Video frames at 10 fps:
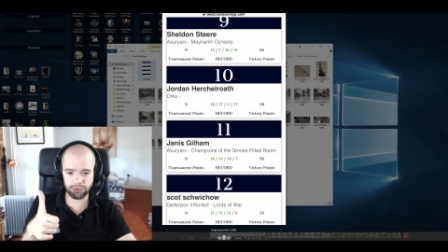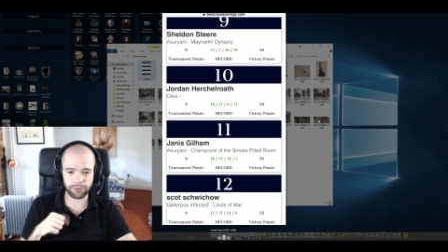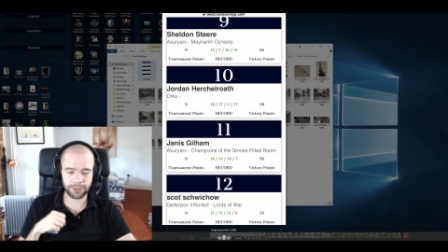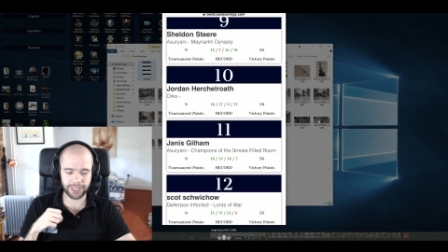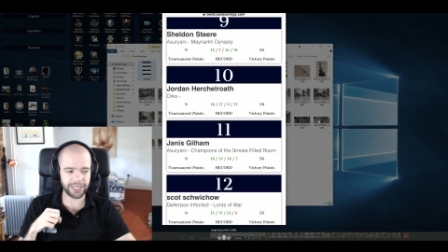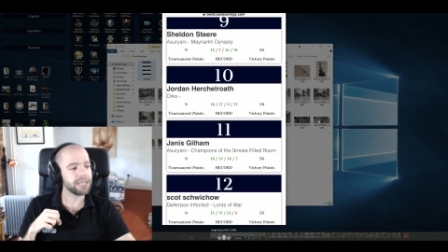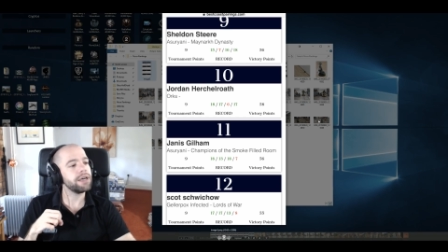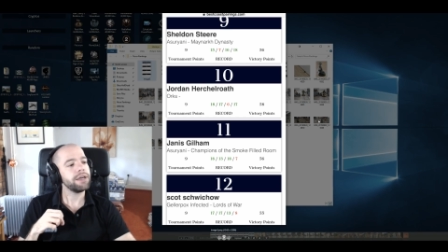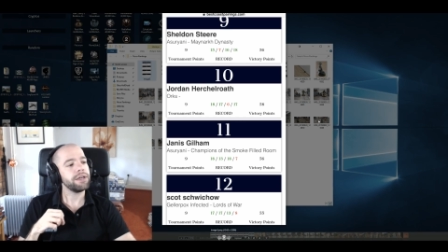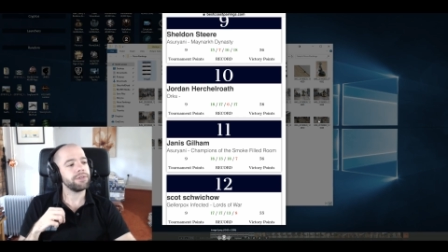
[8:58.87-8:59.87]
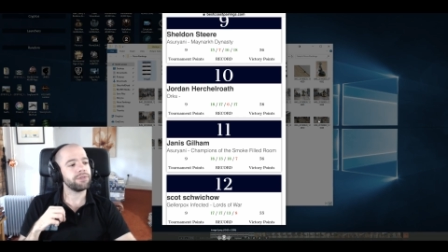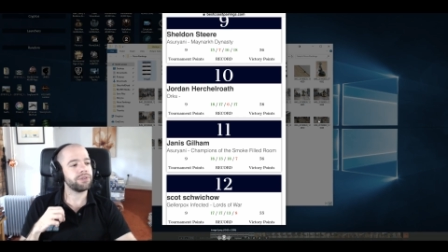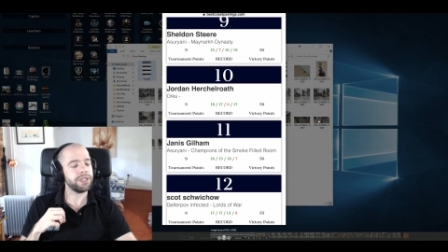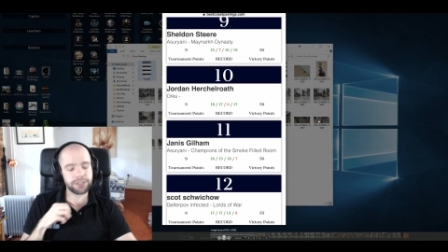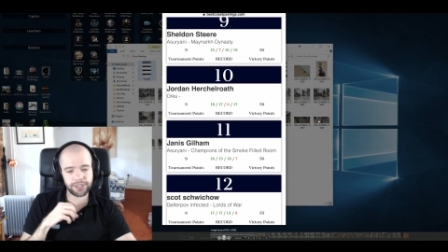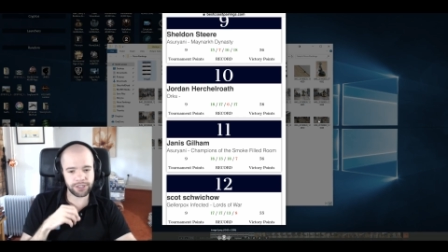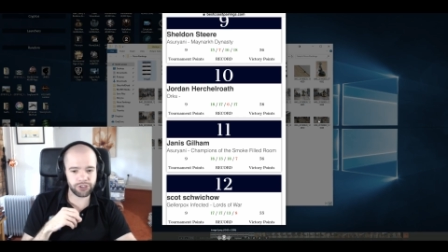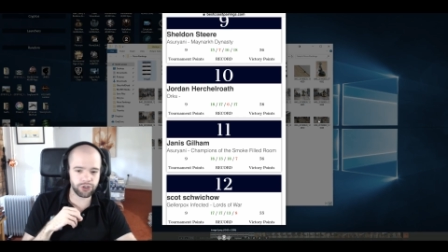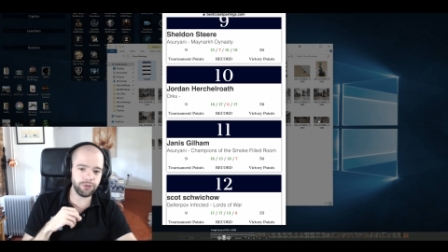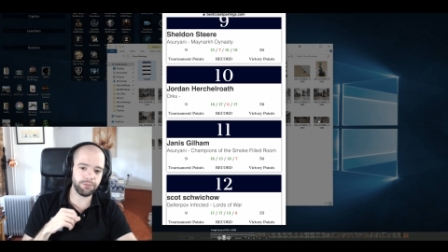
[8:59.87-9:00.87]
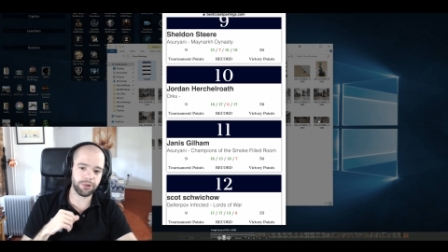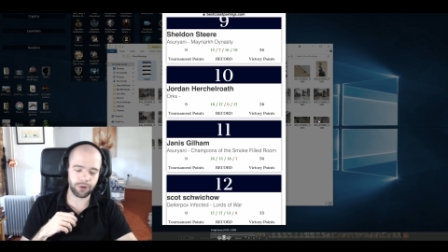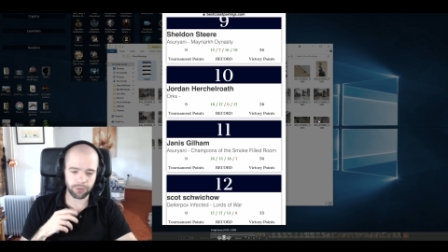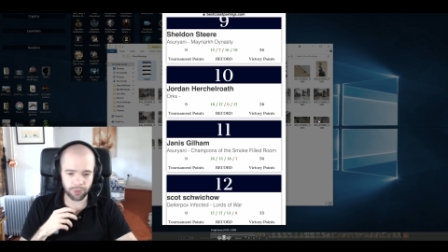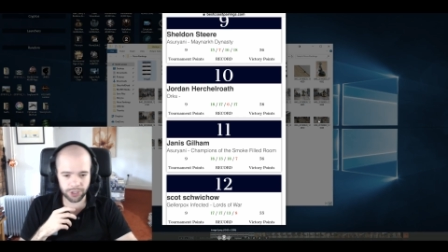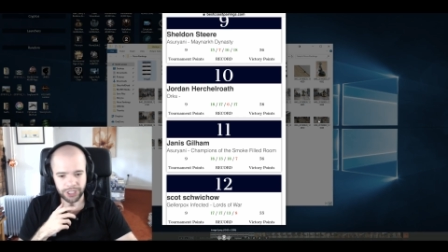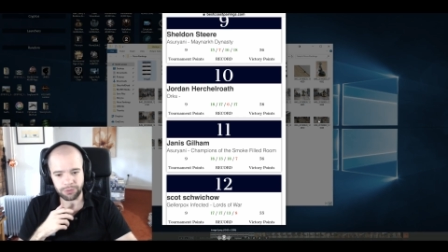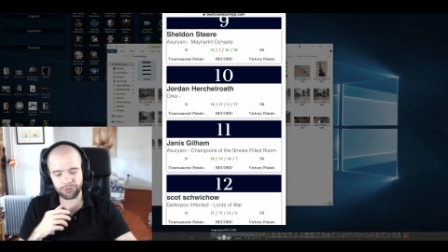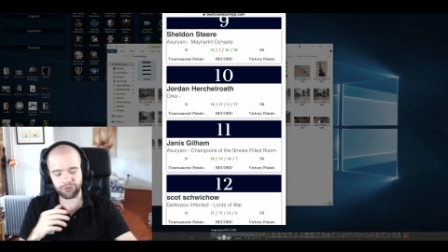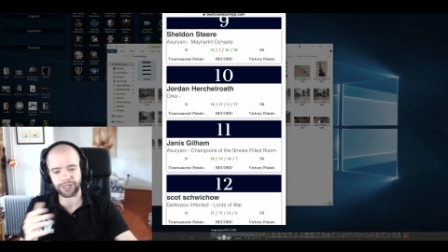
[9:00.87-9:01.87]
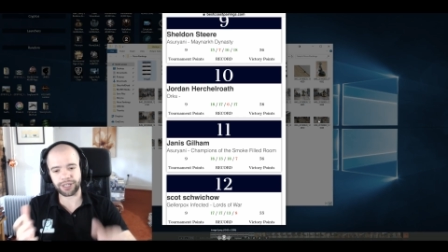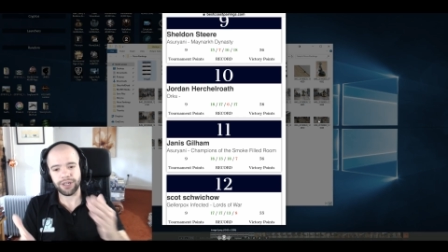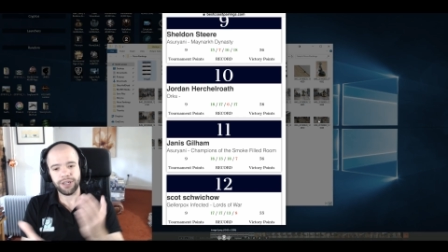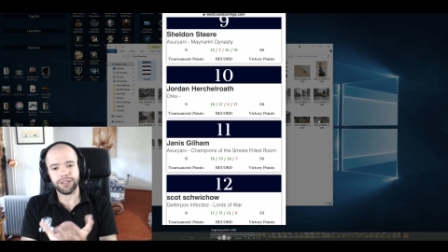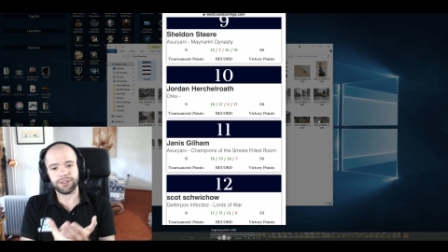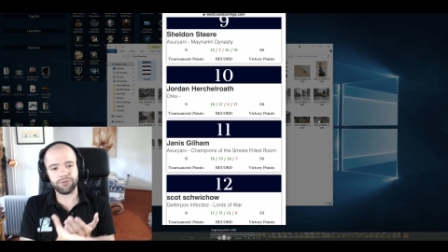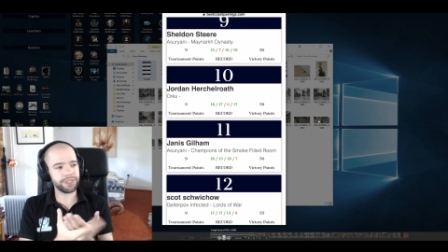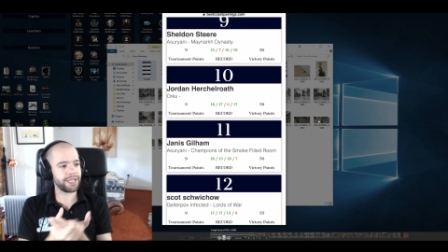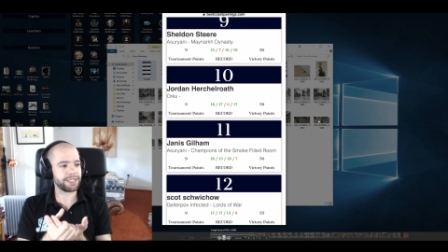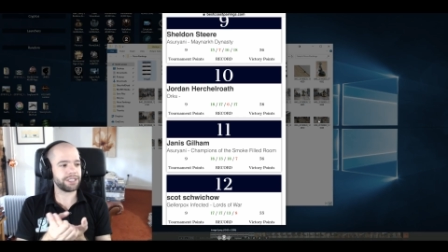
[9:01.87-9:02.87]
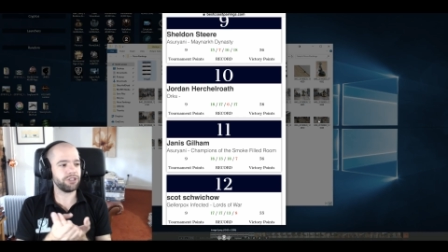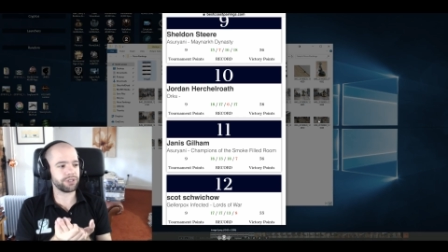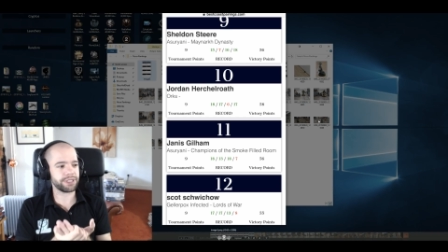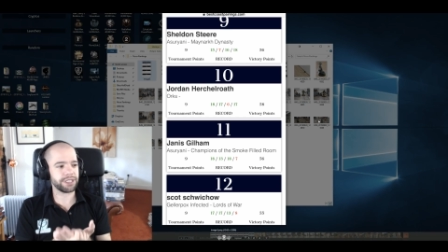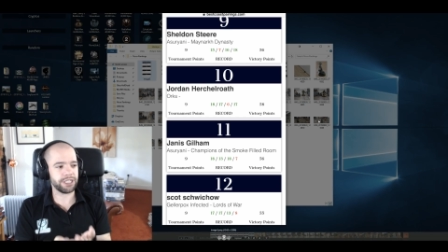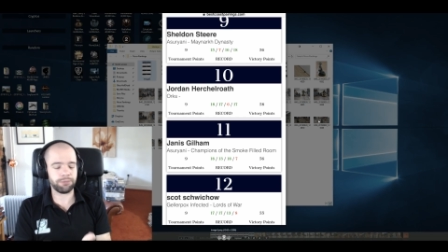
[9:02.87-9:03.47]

So we're getting the inside scoop on what she was running. The reason that's interesting is